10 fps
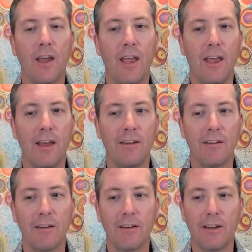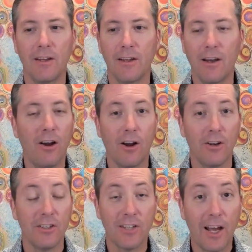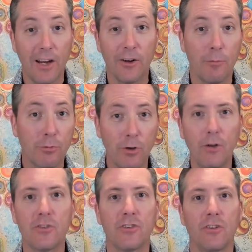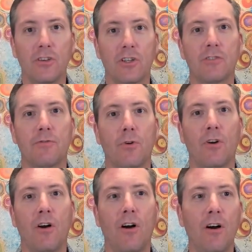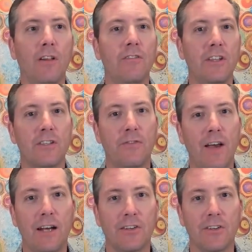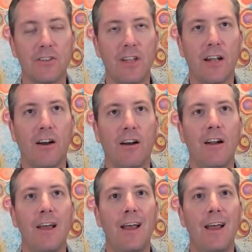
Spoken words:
and our entire approach looks for all of these factors that are